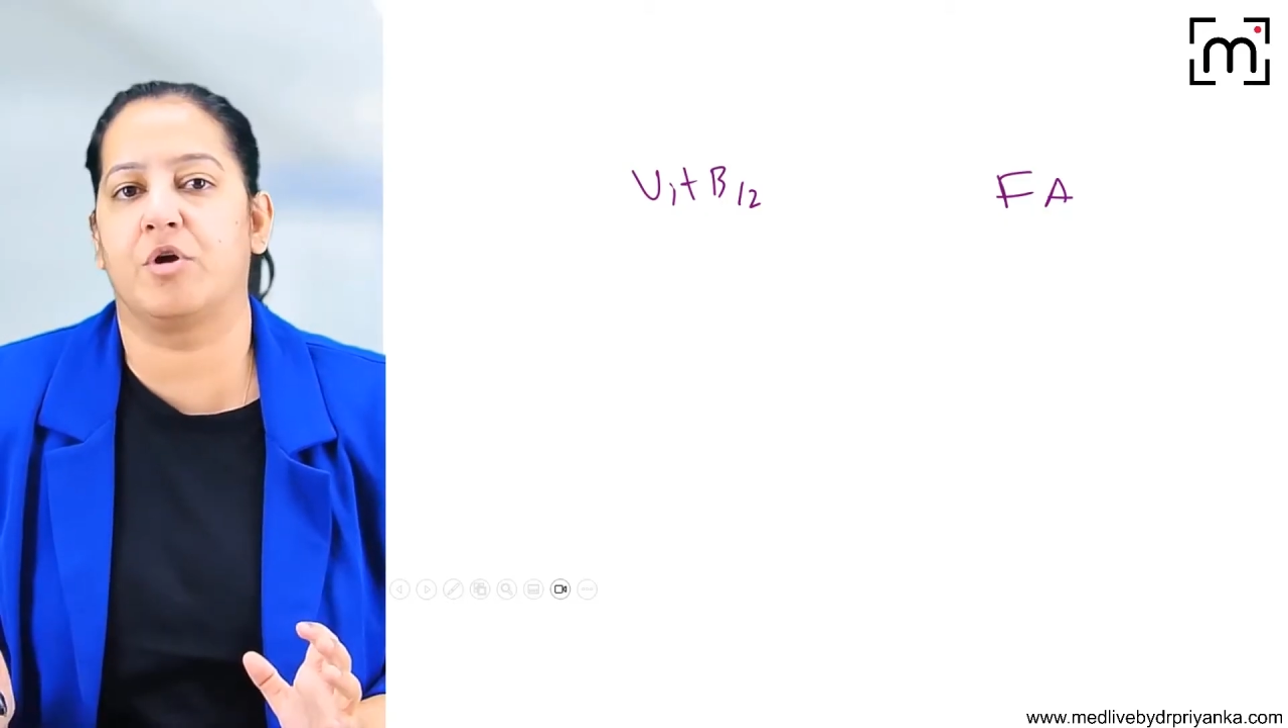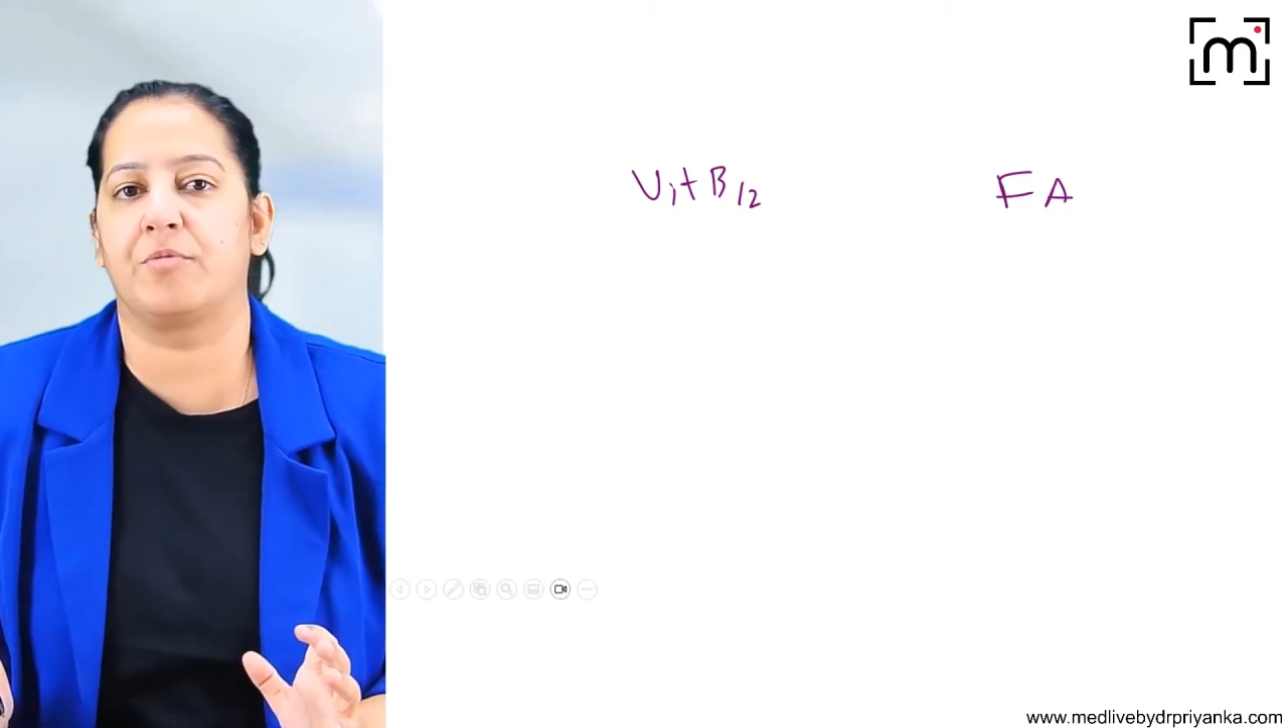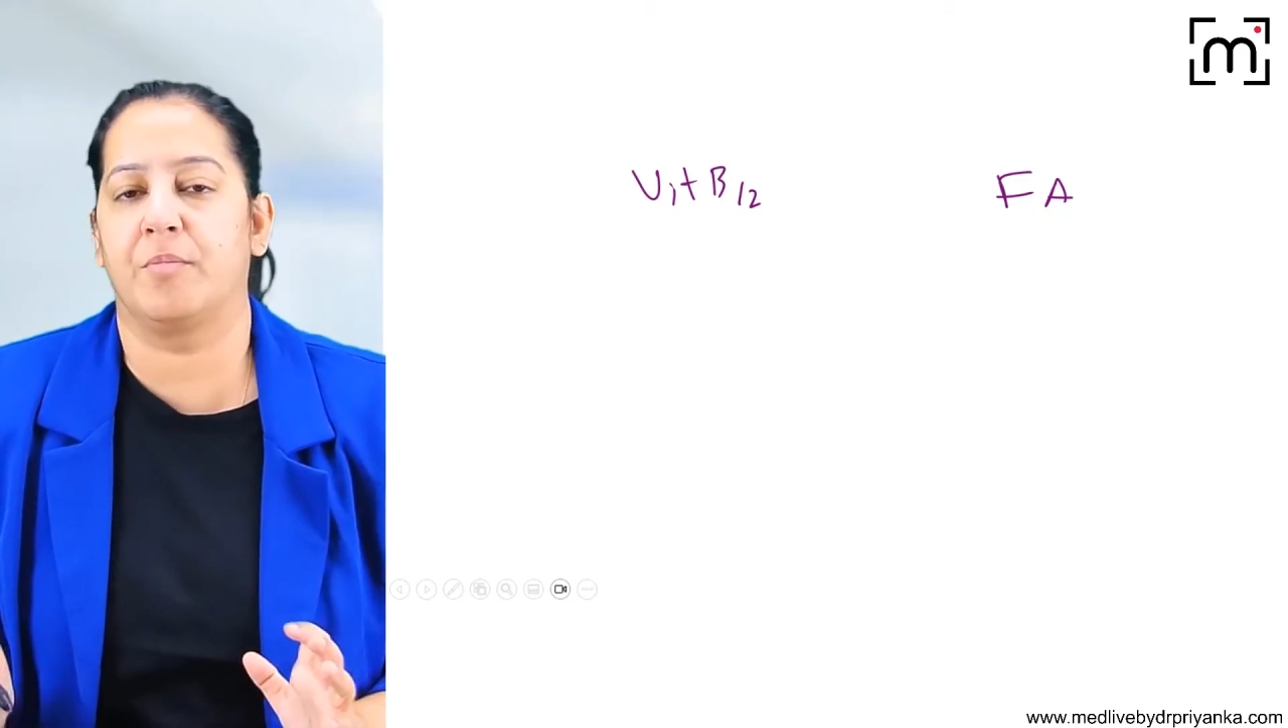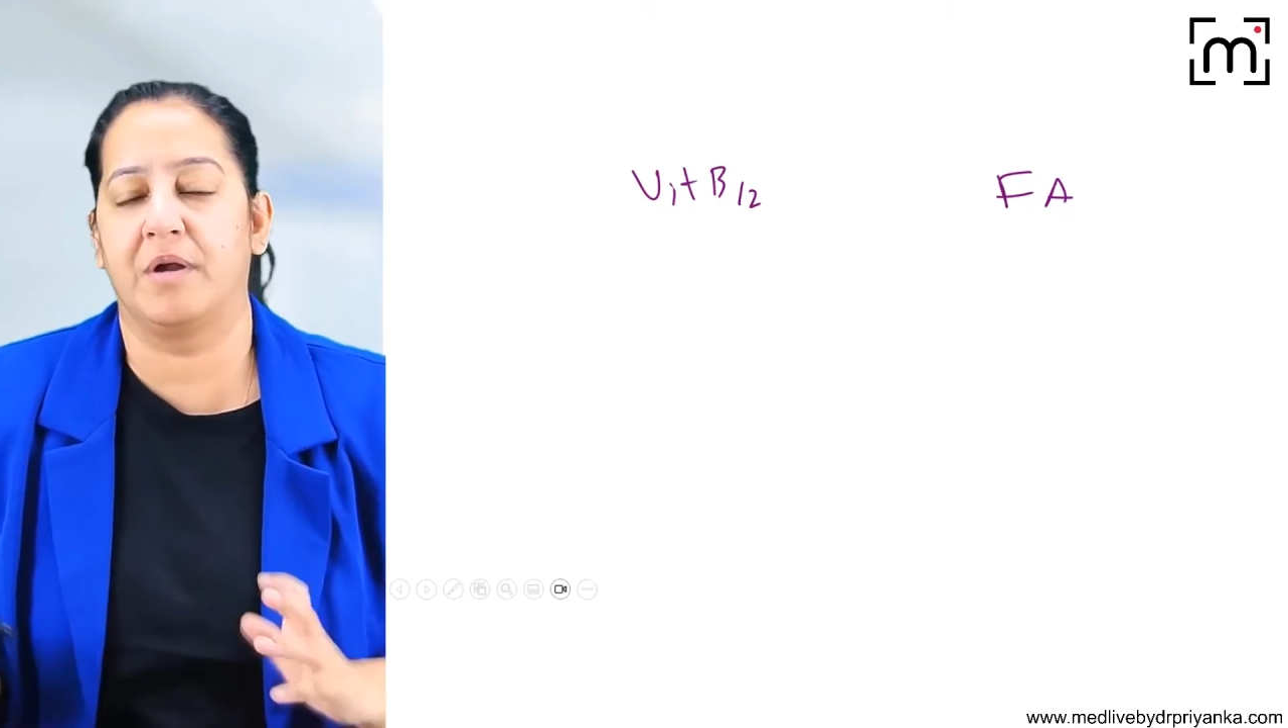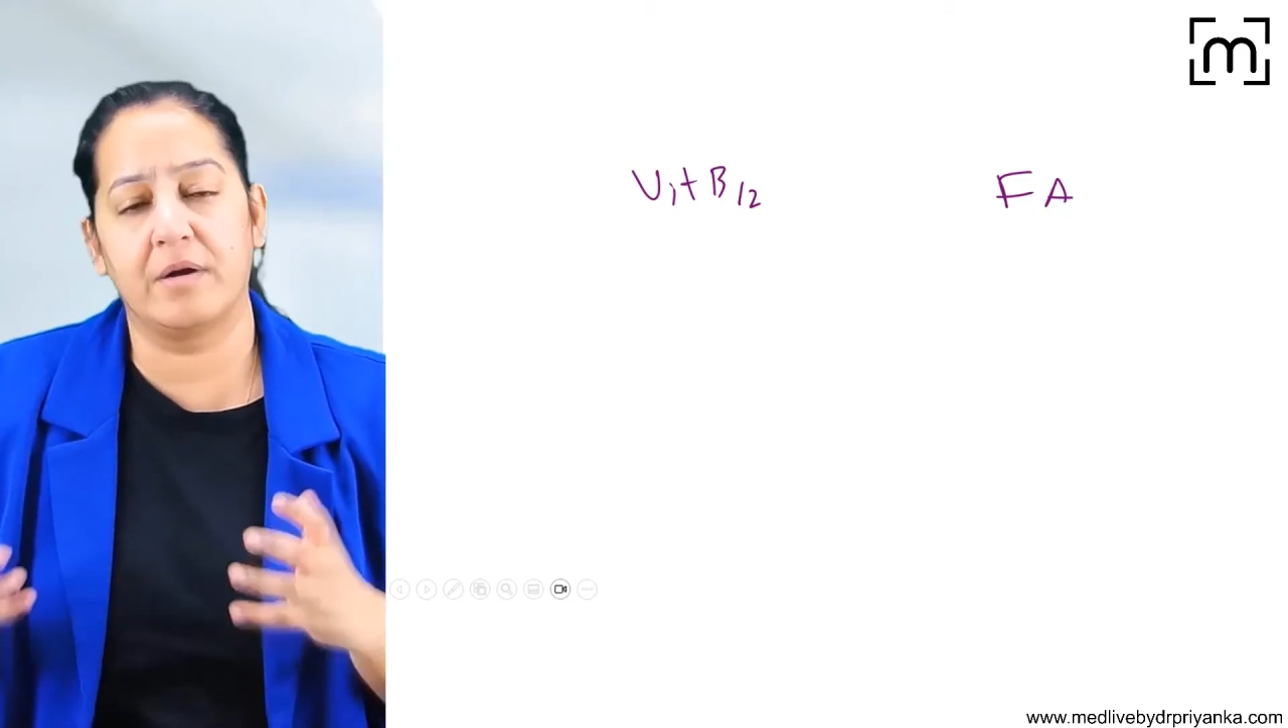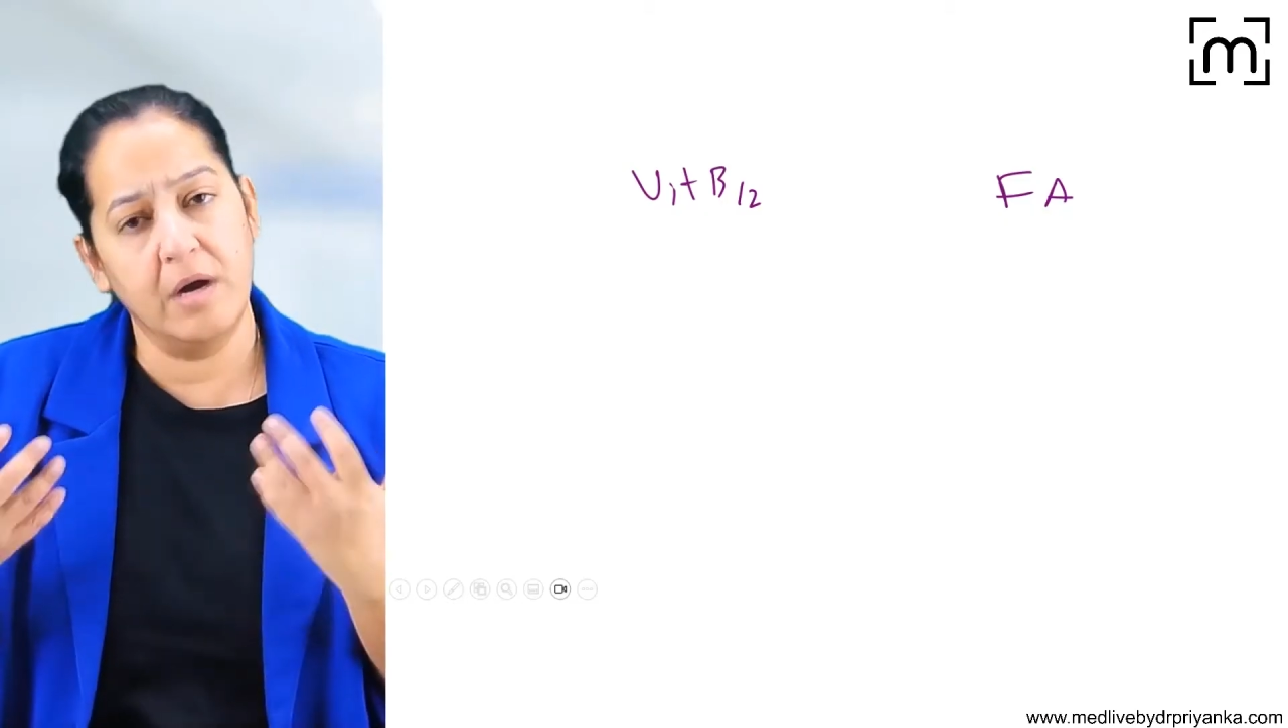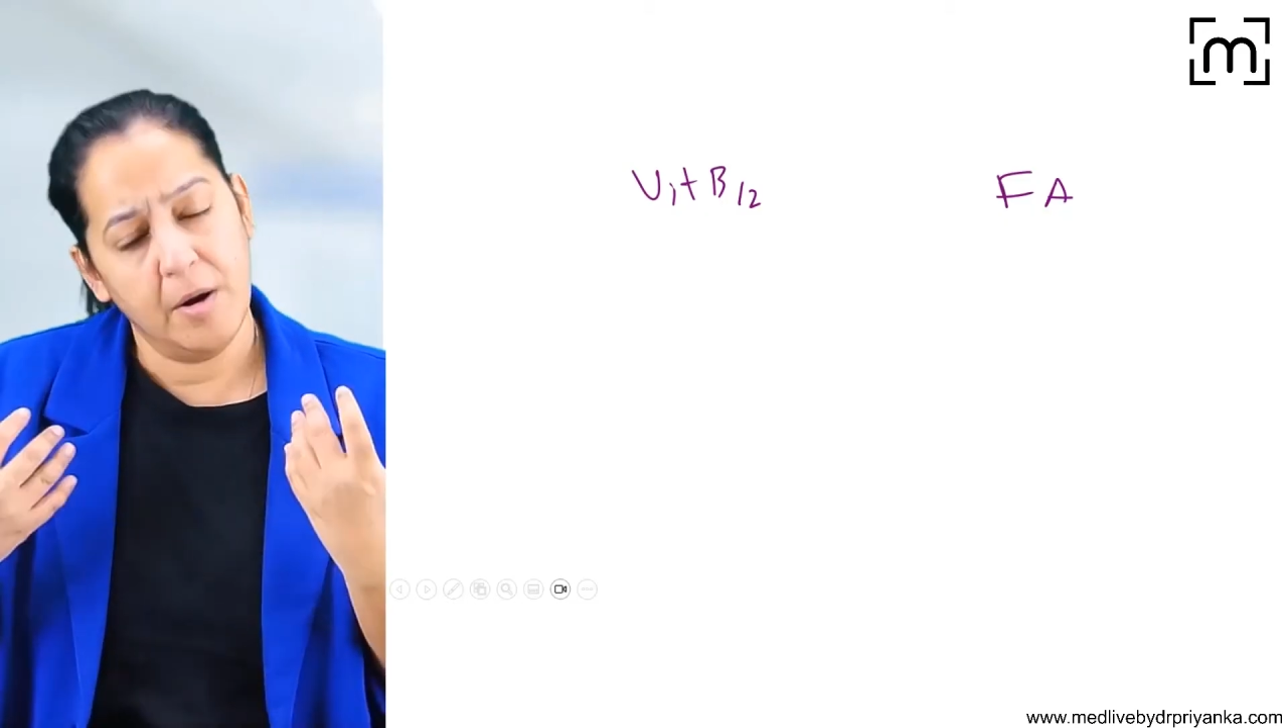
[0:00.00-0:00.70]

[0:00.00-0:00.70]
not proper.